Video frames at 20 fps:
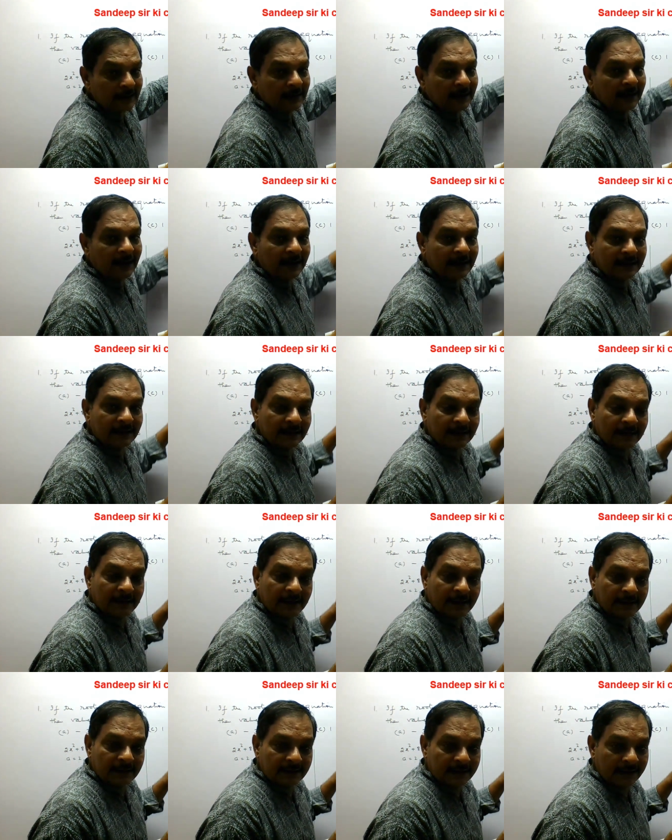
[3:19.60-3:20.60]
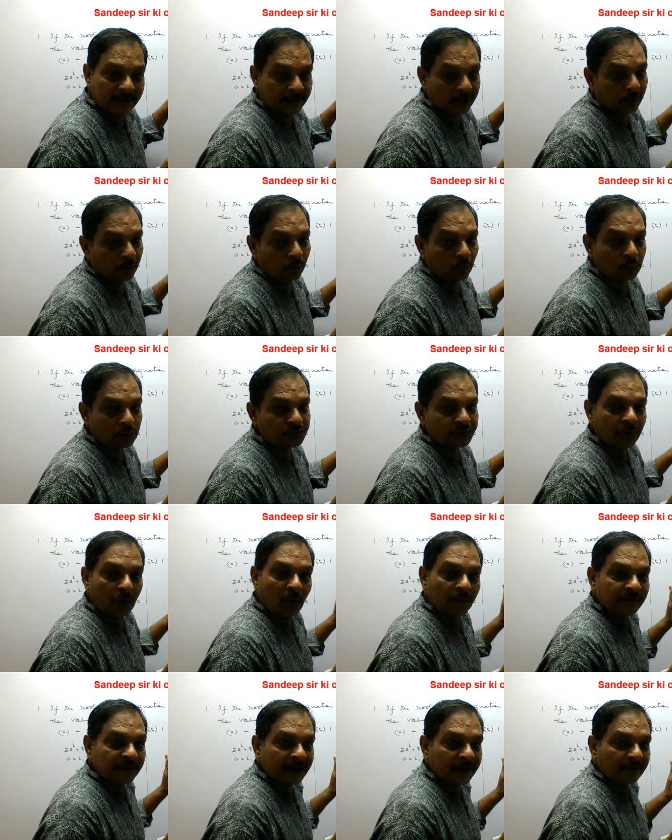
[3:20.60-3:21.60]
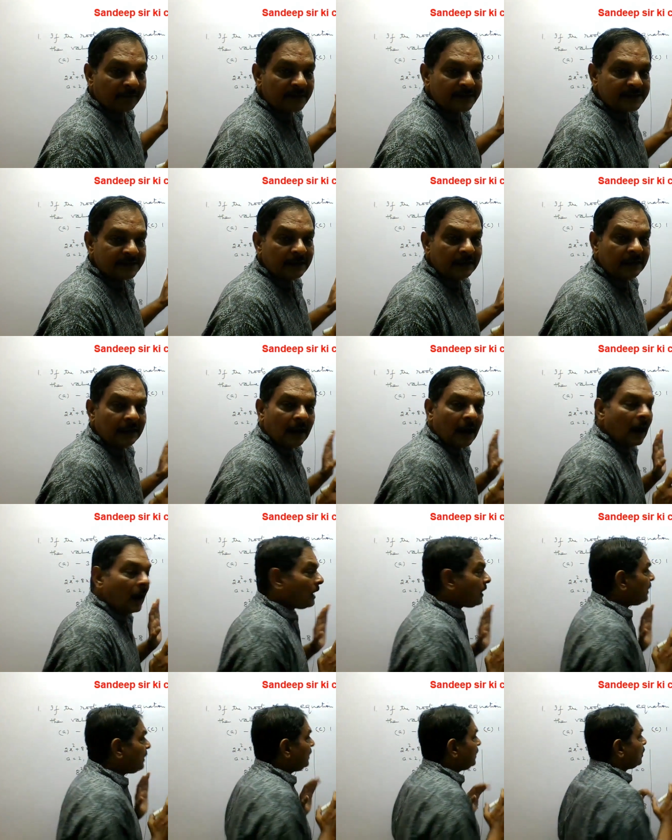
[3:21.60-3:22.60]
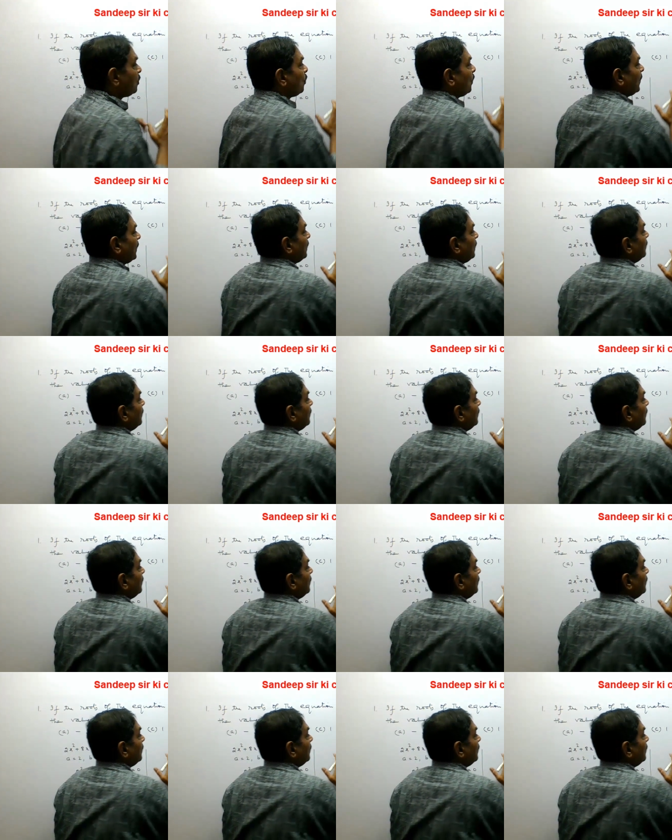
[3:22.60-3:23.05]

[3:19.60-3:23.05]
and the roots of the equation are equal.